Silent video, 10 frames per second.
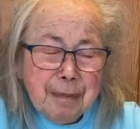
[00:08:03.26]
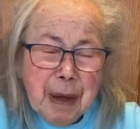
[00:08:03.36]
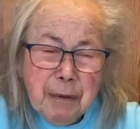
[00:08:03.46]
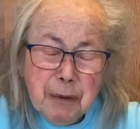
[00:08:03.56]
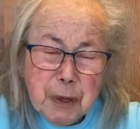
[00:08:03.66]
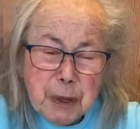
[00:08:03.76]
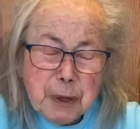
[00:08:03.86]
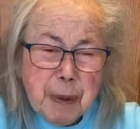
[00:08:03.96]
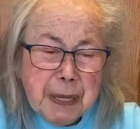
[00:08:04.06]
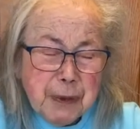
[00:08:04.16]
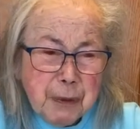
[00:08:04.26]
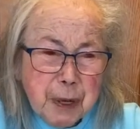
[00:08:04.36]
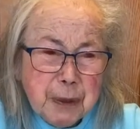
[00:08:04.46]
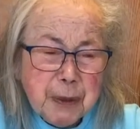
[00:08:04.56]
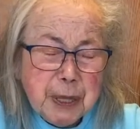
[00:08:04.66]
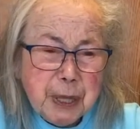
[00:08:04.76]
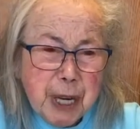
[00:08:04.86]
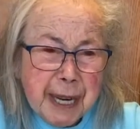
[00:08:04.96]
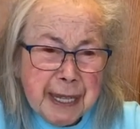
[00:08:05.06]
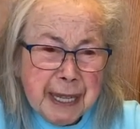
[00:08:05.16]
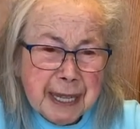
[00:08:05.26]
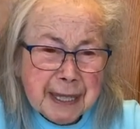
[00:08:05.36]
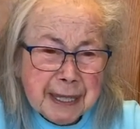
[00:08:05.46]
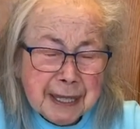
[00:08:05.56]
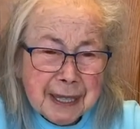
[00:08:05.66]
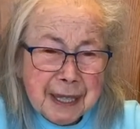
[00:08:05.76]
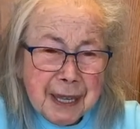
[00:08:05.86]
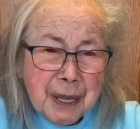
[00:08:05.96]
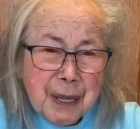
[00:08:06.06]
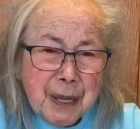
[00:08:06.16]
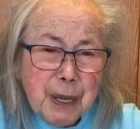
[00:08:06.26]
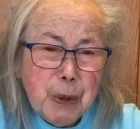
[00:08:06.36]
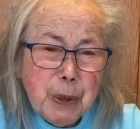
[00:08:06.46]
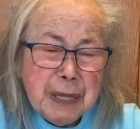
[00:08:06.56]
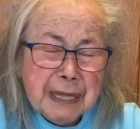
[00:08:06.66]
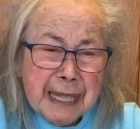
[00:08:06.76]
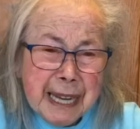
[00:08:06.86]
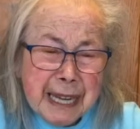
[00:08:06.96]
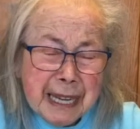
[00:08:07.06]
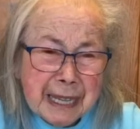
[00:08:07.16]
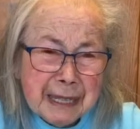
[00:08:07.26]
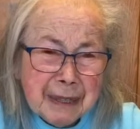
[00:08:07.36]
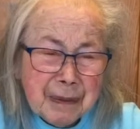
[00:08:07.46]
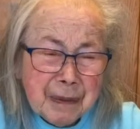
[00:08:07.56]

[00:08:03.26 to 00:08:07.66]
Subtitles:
And my first best friend was Chinese, Lois Lee.